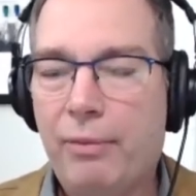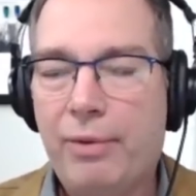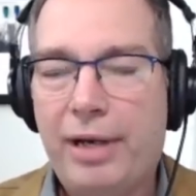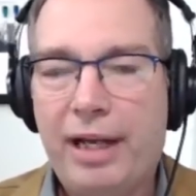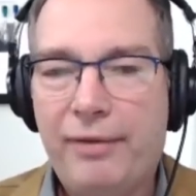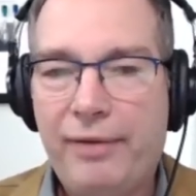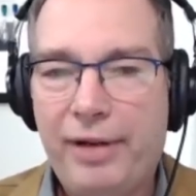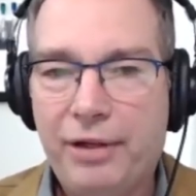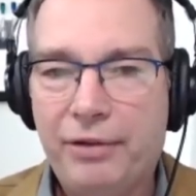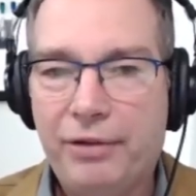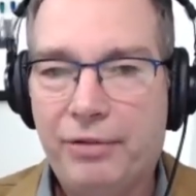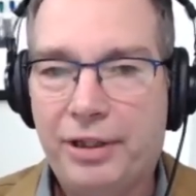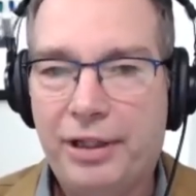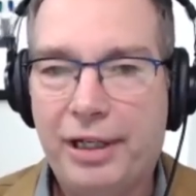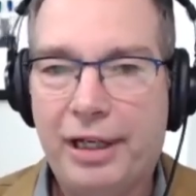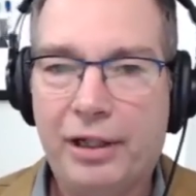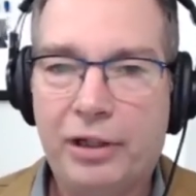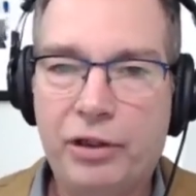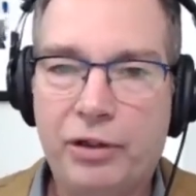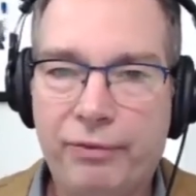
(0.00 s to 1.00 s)
way of
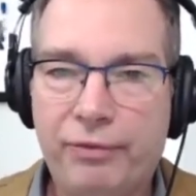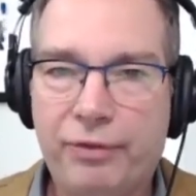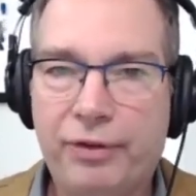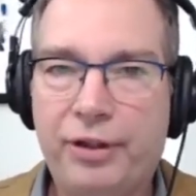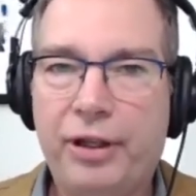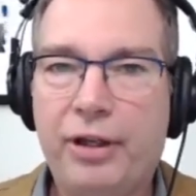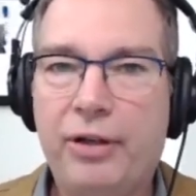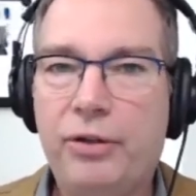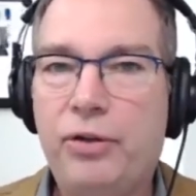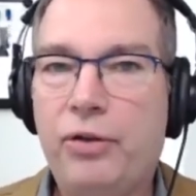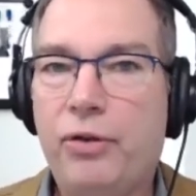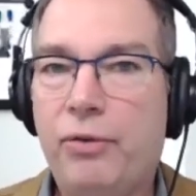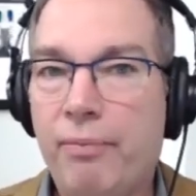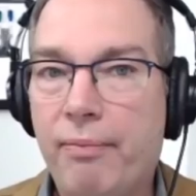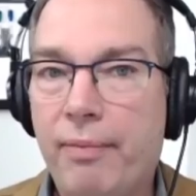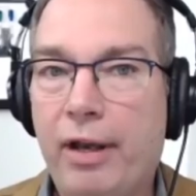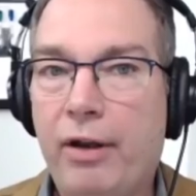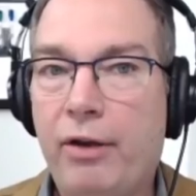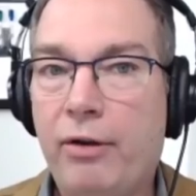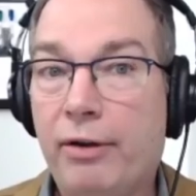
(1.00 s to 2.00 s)
introduction, for those
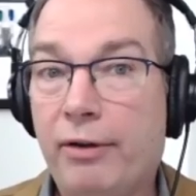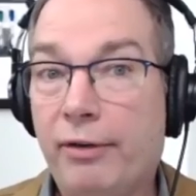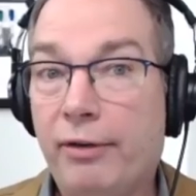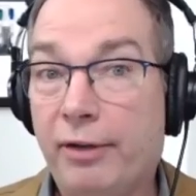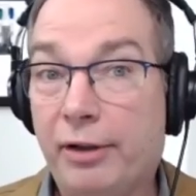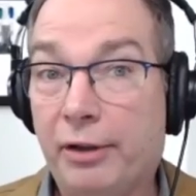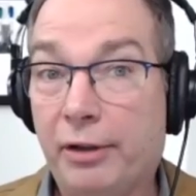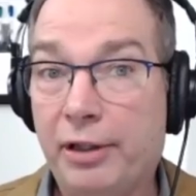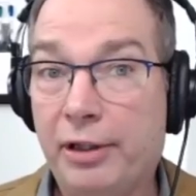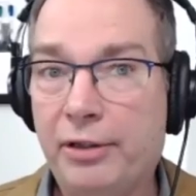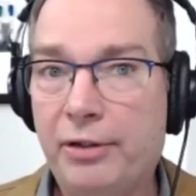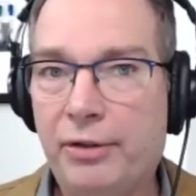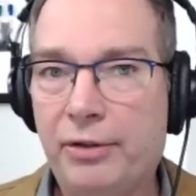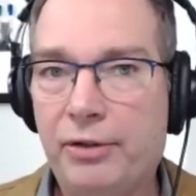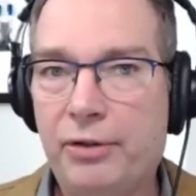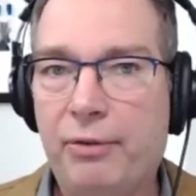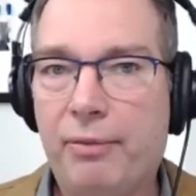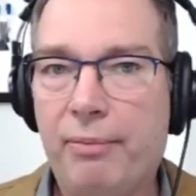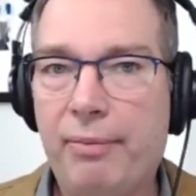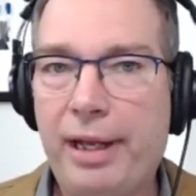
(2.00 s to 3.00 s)
who are
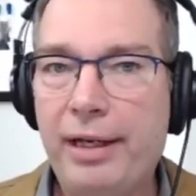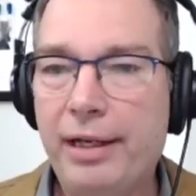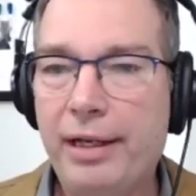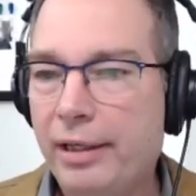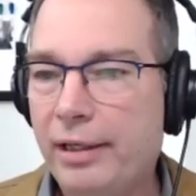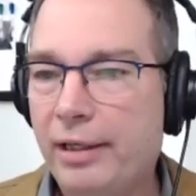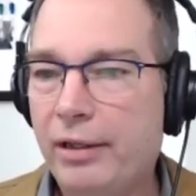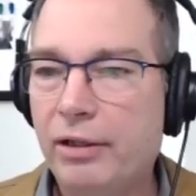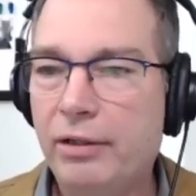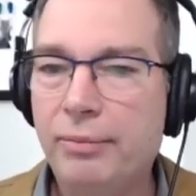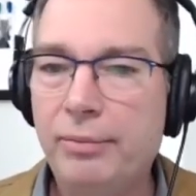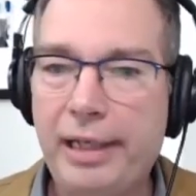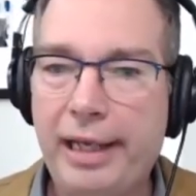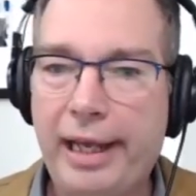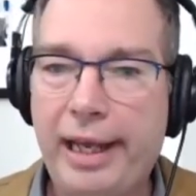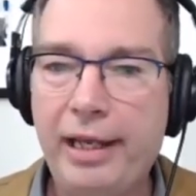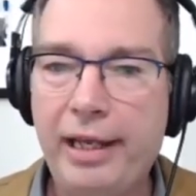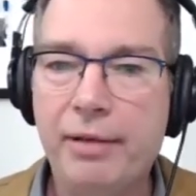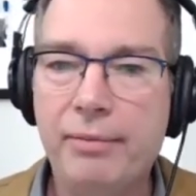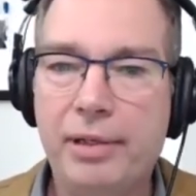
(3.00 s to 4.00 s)
listeners who may not know him,
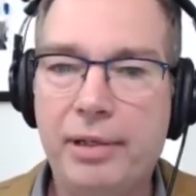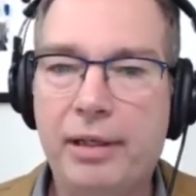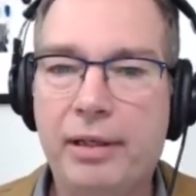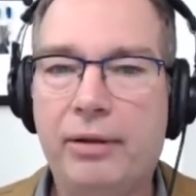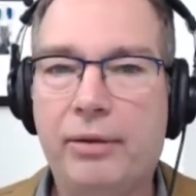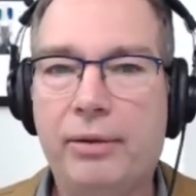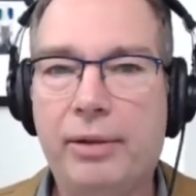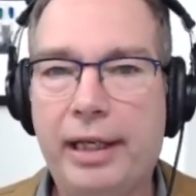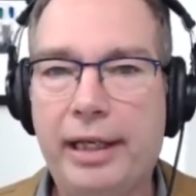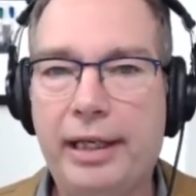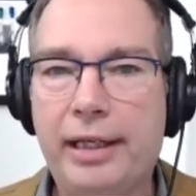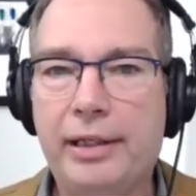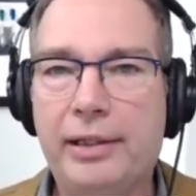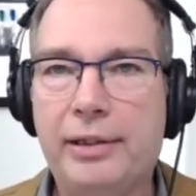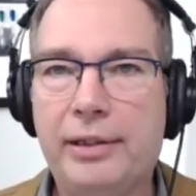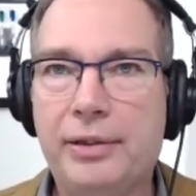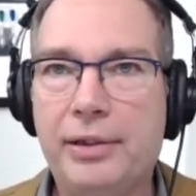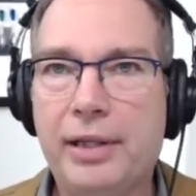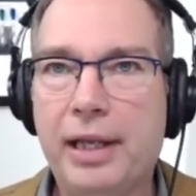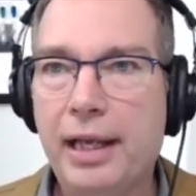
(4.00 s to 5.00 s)
KMO
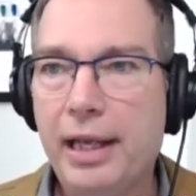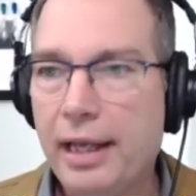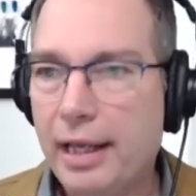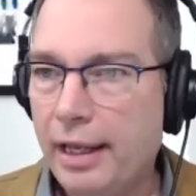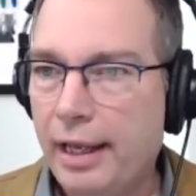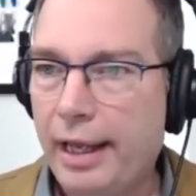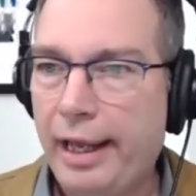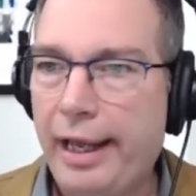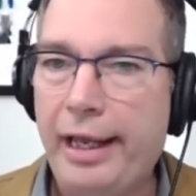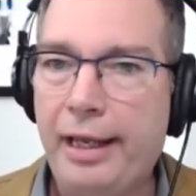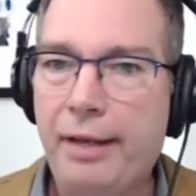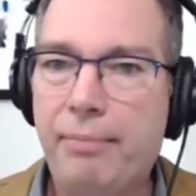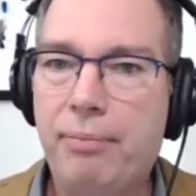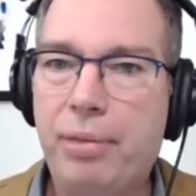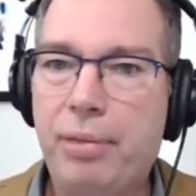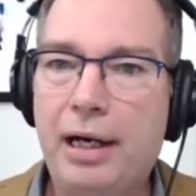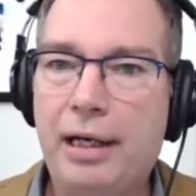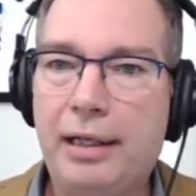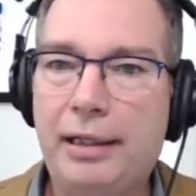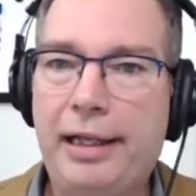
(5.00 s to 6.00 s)
is a
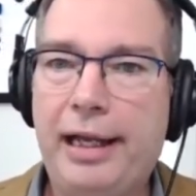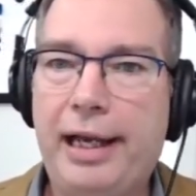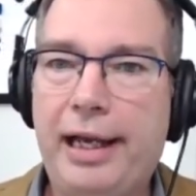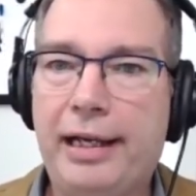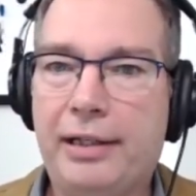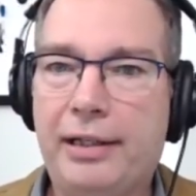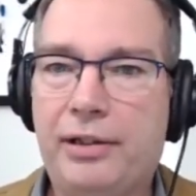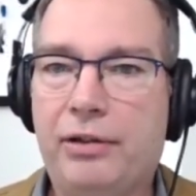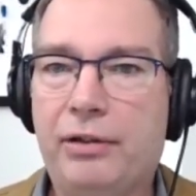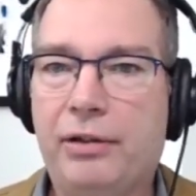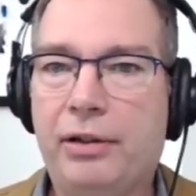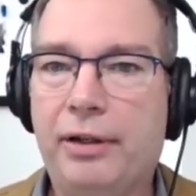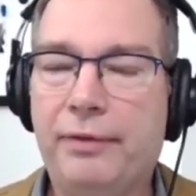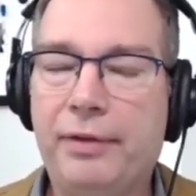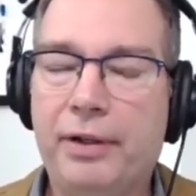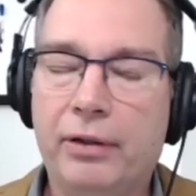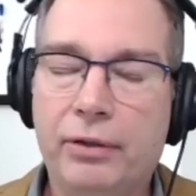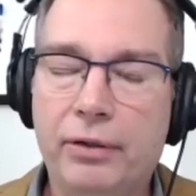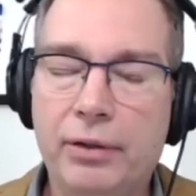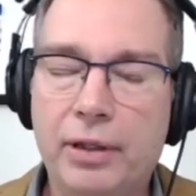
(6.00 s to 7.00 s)
podcaster
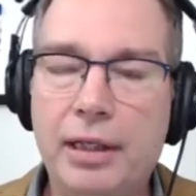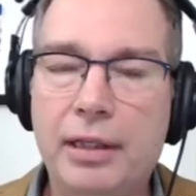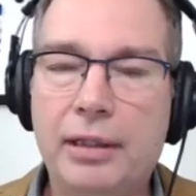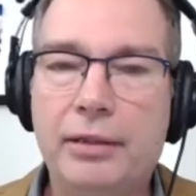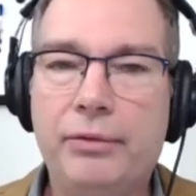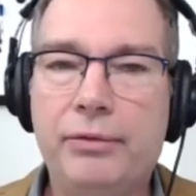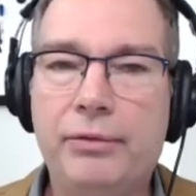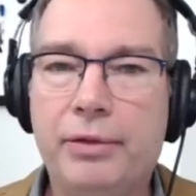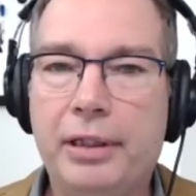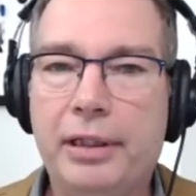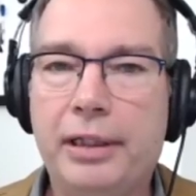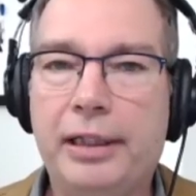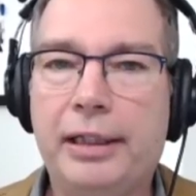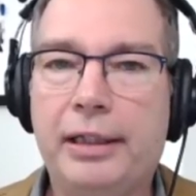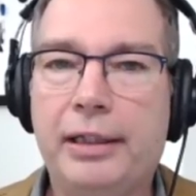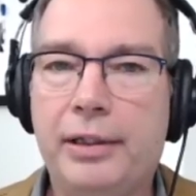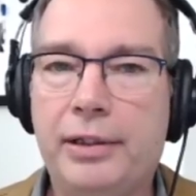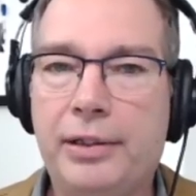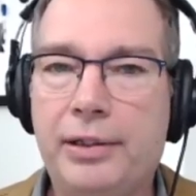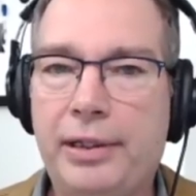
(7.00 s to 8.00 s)
of the
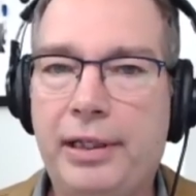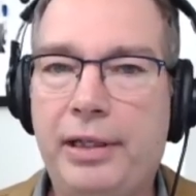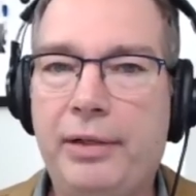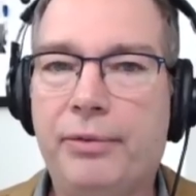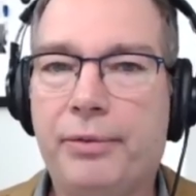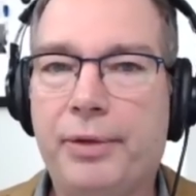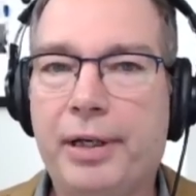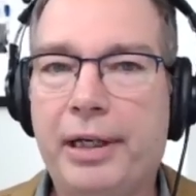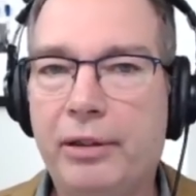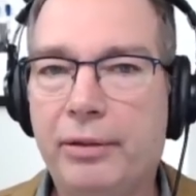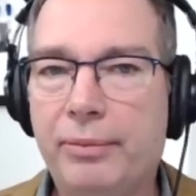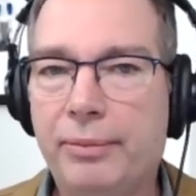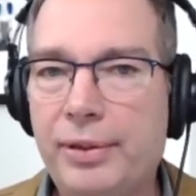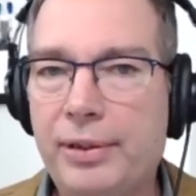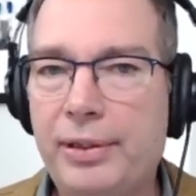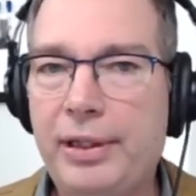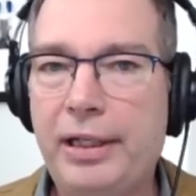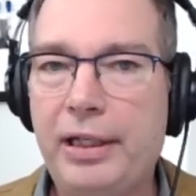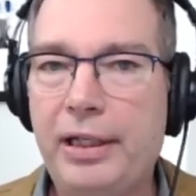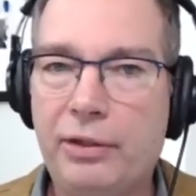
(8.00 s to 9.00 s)
long-running C-Realm,
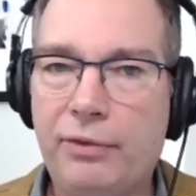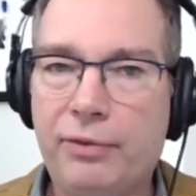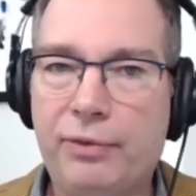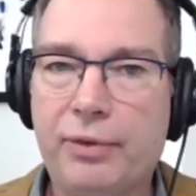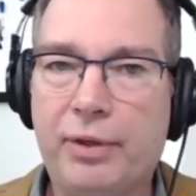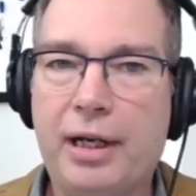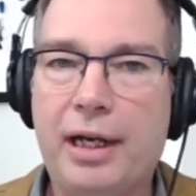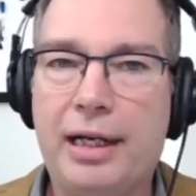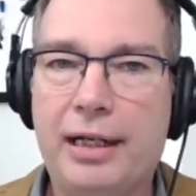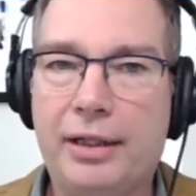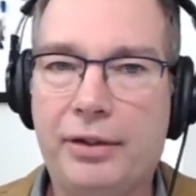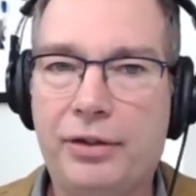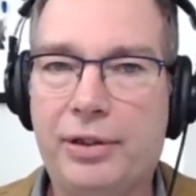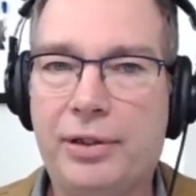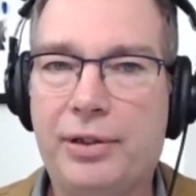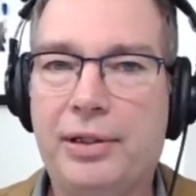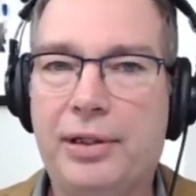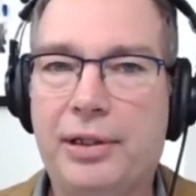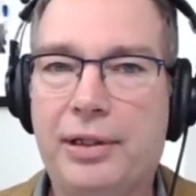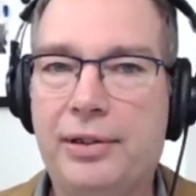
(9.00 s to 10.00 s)
C is for
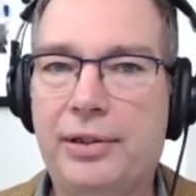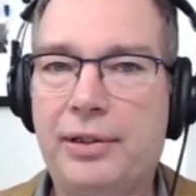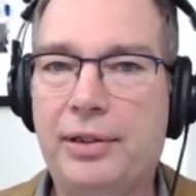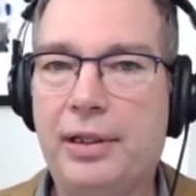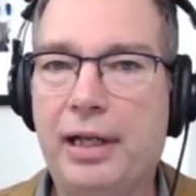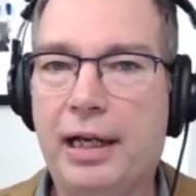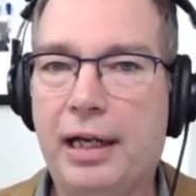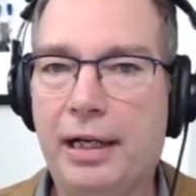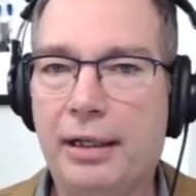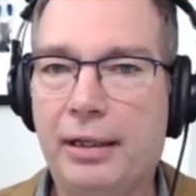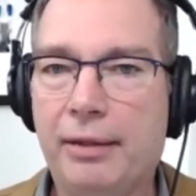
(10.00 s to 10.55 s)
Consciousness